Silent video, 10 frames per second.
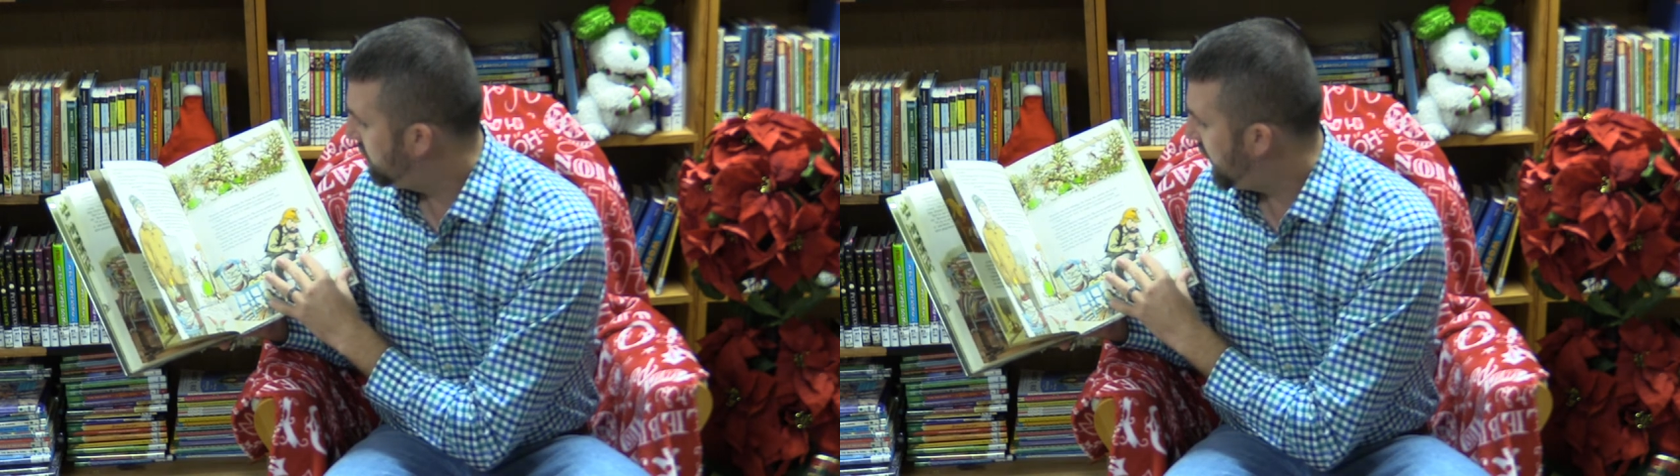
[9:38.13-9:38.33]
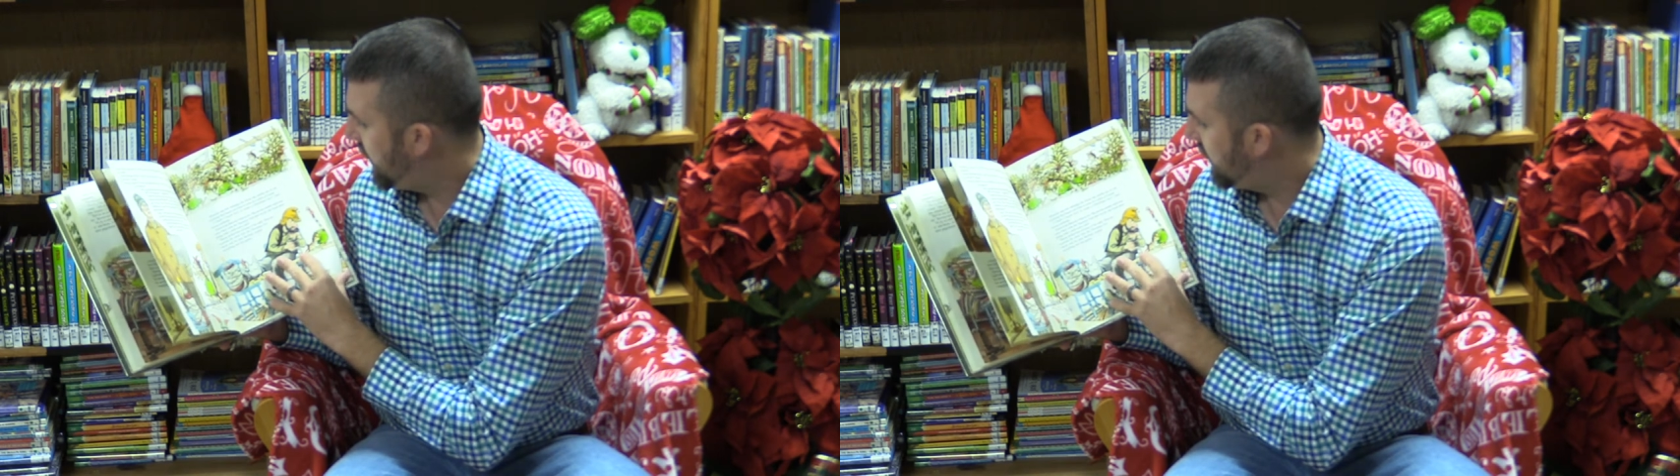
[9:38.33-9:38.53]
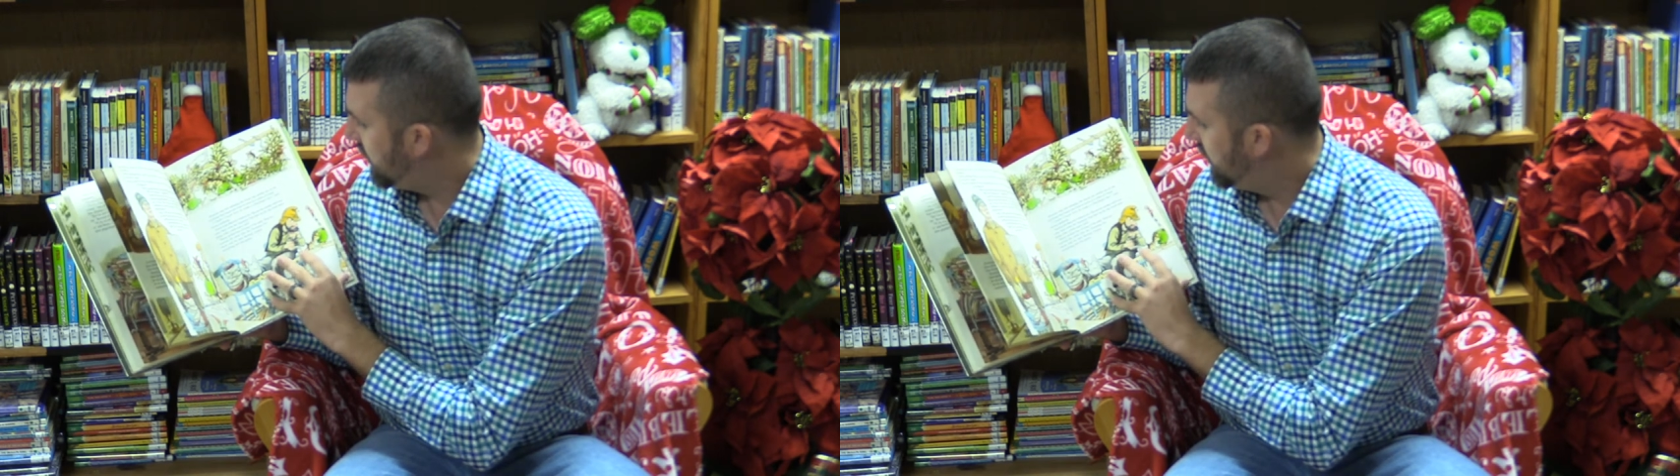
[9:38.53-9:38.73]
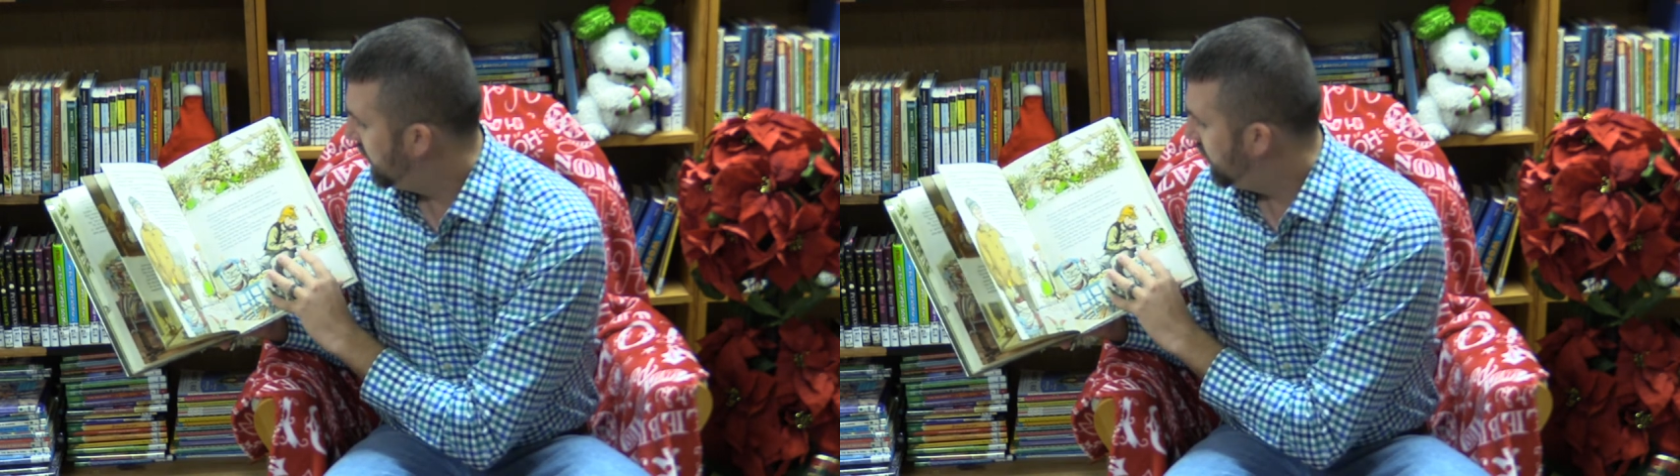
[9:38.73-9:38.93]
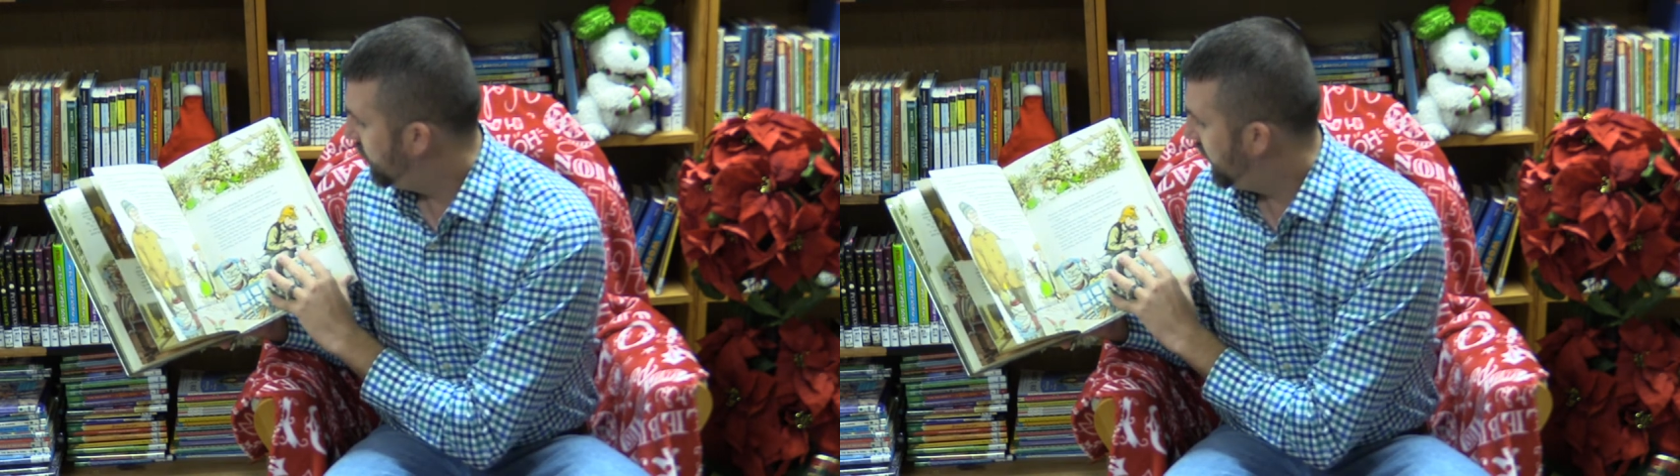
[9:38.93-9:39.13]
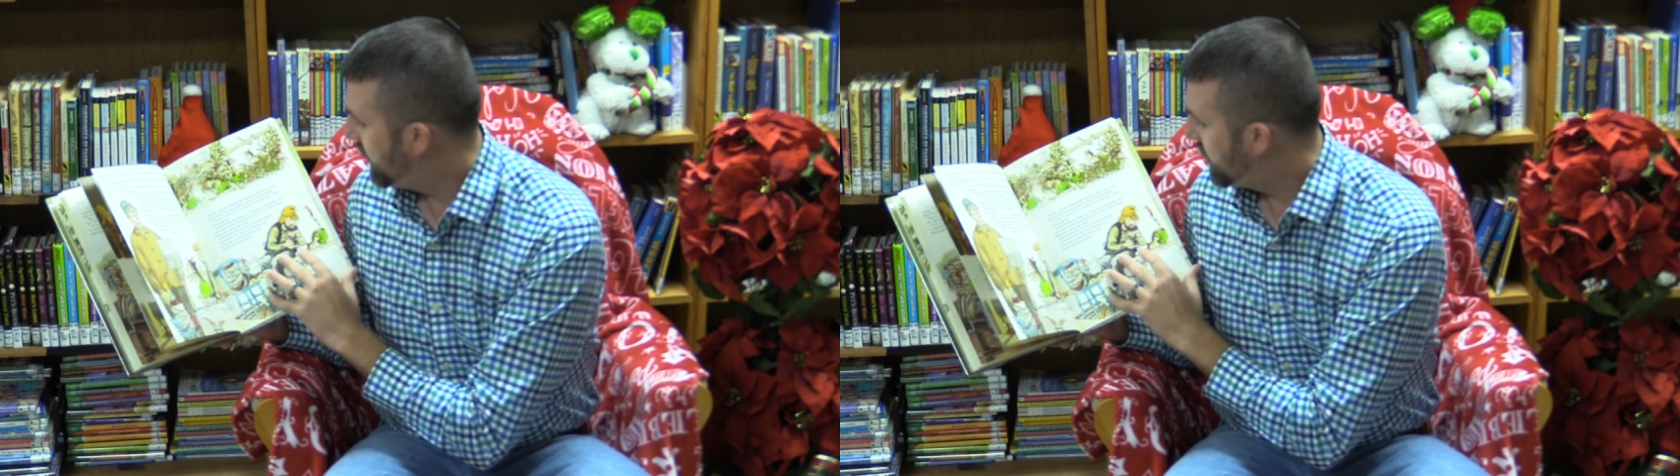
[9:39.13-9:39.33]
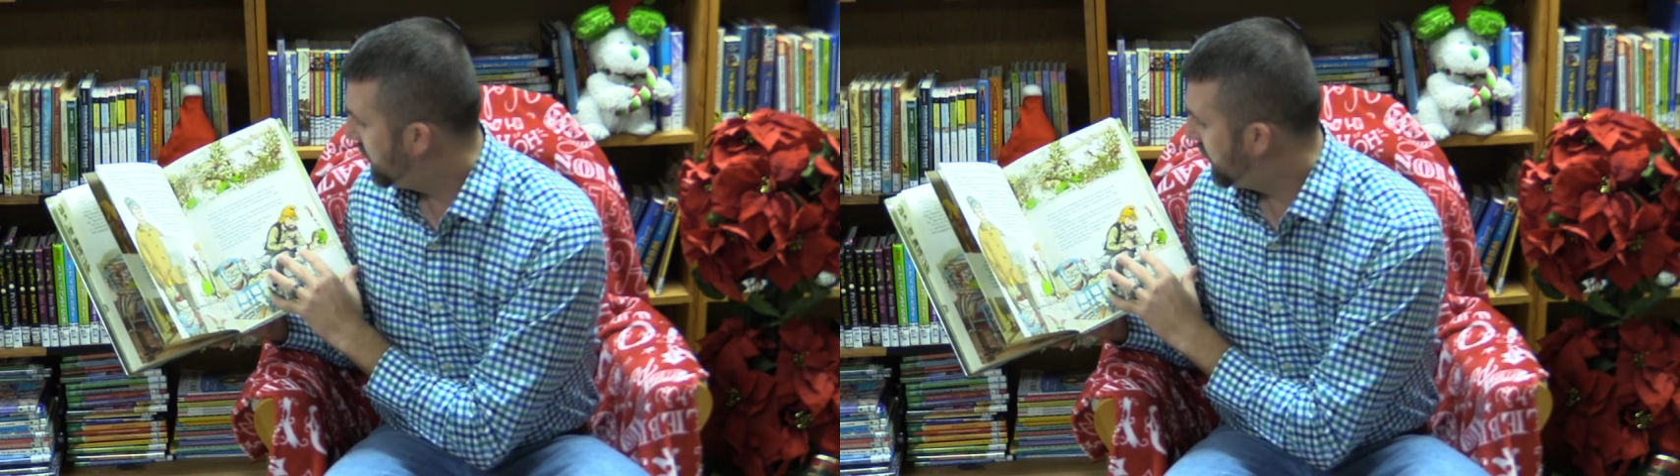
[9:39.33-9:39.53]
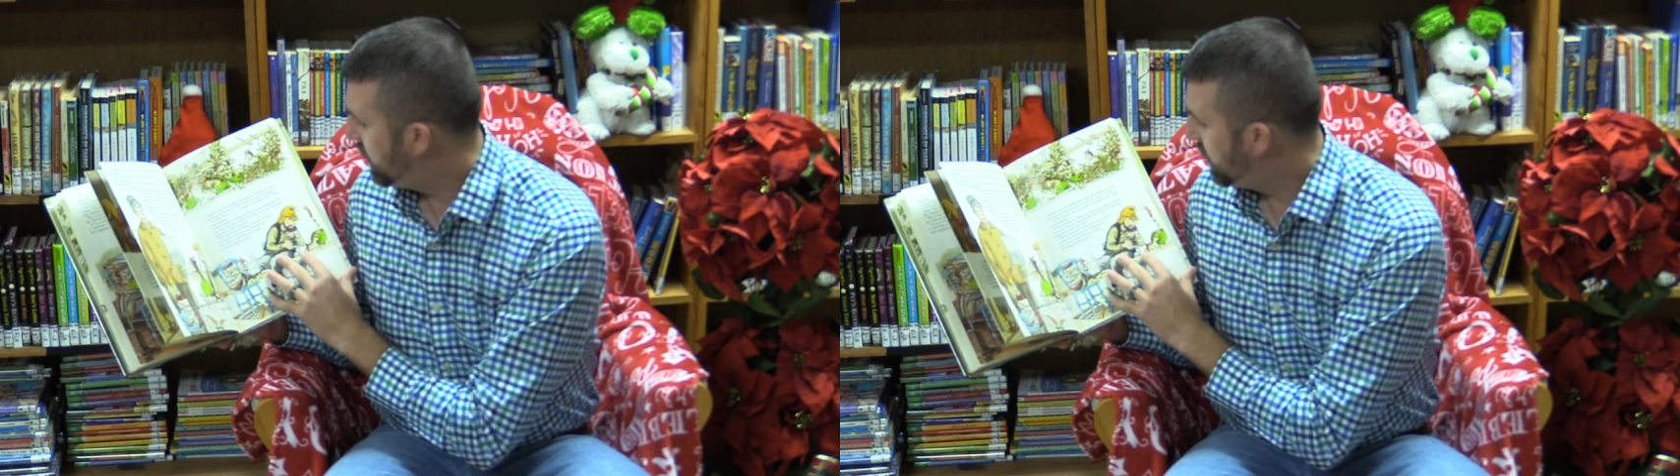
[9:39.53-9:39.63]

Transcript: back with the